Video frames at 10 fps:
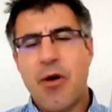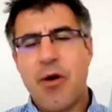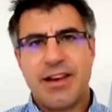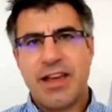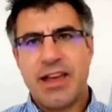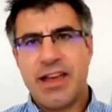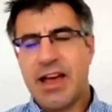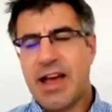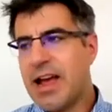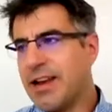you only have an
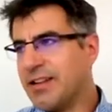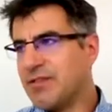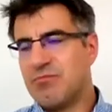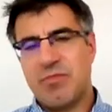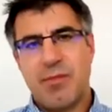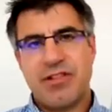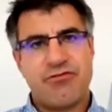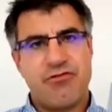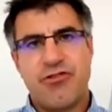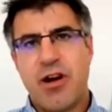Allen key and
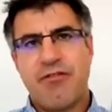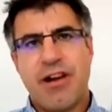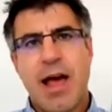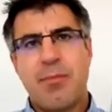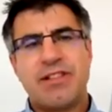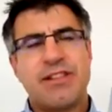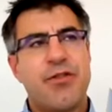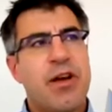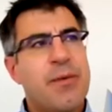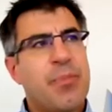maybe a screwdriver and a
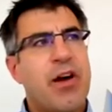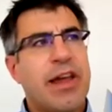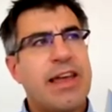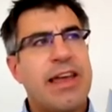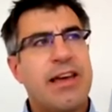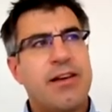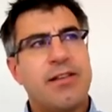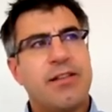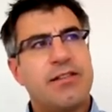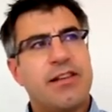hammer. So
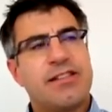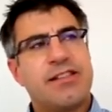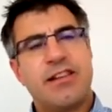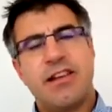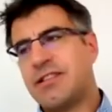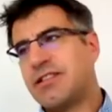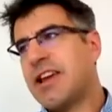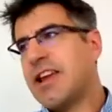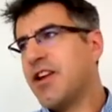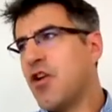IKEA has,
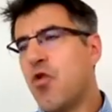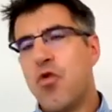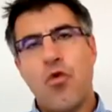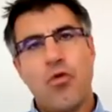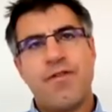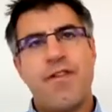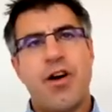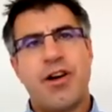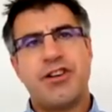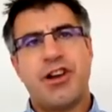has taken all
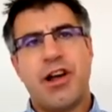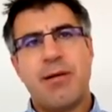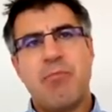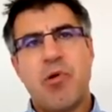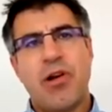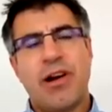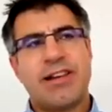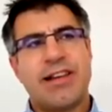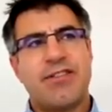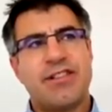furniture and
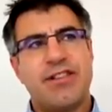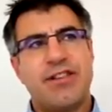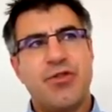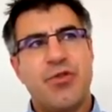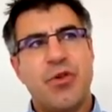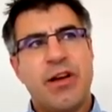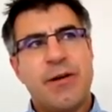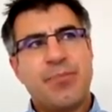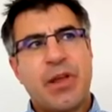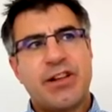boiled it down to
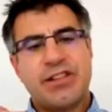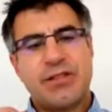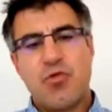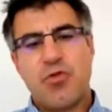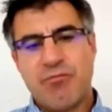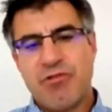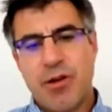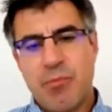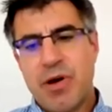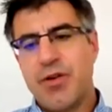a small
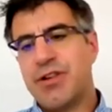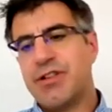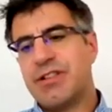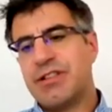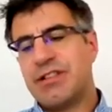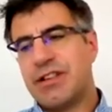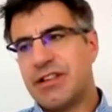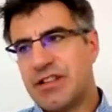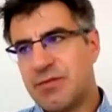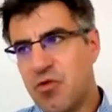number of components,
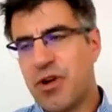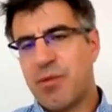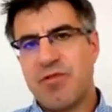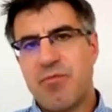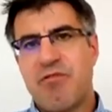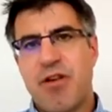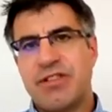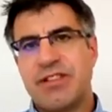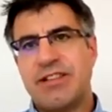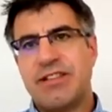a small number of
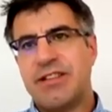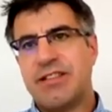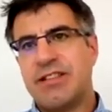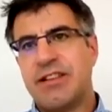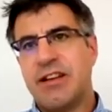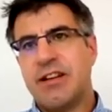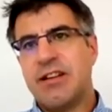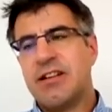processes,